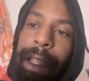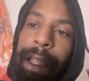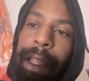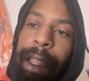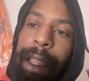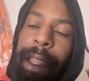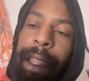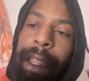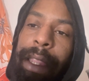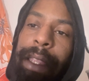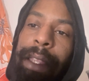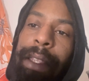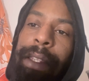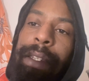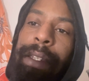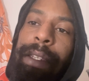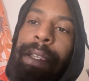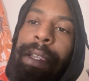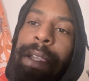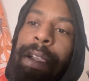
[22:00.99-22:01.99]
And
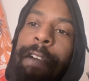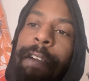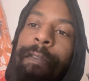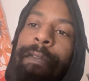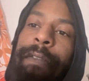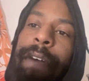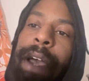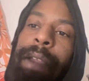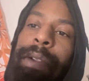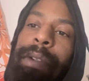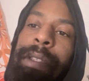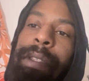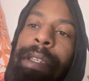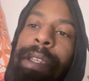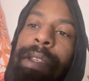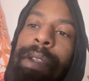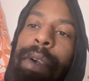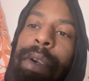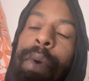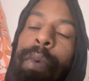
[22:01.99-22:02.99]

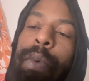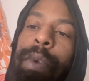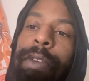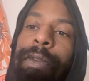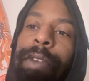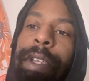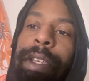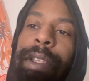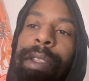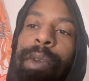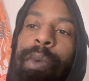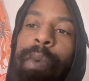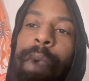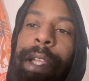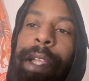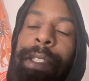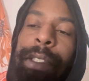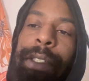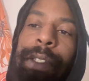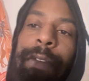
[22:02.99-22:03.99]
finally, we get the
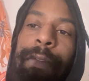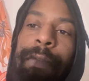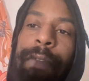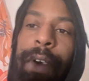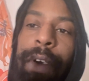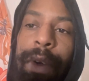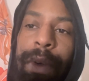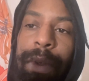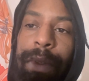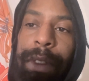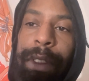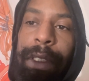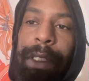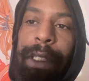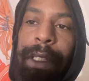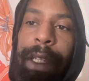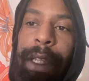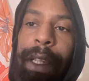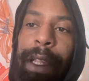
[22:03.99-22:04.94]
rights to vote